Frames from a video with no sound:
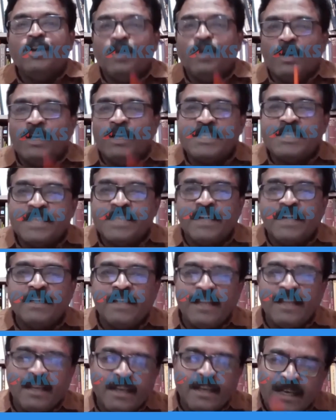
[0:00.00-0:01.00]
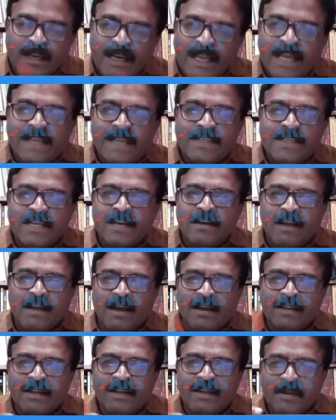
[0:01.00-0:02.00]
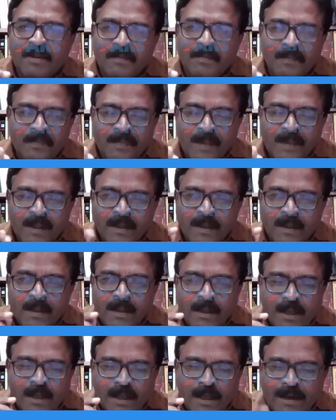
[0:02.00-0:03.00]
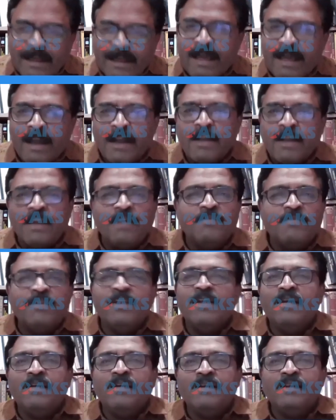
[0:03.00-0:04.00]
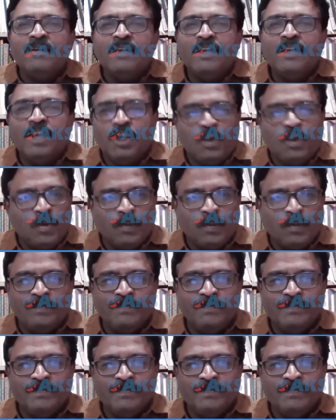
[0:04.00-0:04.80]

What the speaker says: to understand the nature or the reality of the issue.